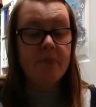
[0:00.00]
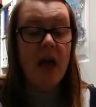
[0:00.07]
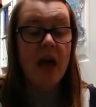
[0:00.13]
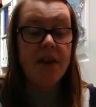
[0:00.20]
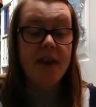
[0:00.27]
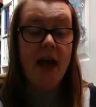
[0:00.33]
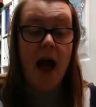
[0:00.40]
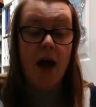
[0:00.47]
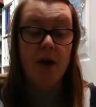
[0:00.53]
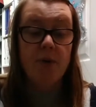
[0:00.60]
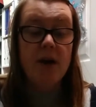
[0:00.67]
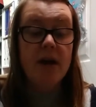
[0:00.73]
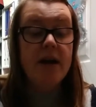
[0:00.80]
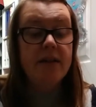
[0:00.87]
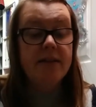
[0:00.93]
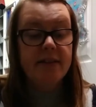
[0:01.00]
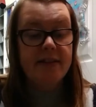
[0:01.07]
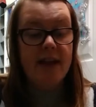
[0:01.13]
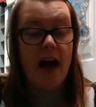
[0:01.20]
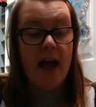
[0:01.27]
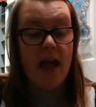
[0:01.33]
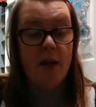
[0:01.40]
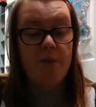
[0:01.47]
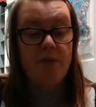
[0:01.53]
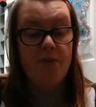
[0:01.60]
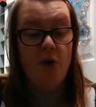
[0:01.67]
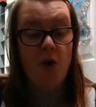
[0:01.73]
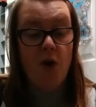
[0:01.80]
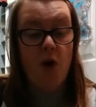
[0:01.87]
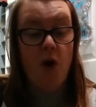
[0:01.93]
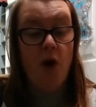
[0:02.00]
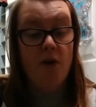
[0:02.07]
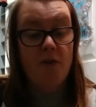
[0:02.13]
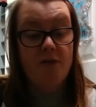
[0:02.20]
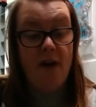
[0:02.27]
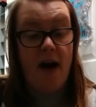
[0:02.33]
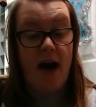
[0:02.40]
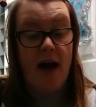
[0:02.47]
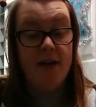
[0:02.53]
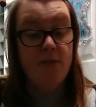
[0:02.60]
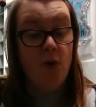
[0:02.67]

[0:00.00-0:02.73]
And now that I am 4 or 5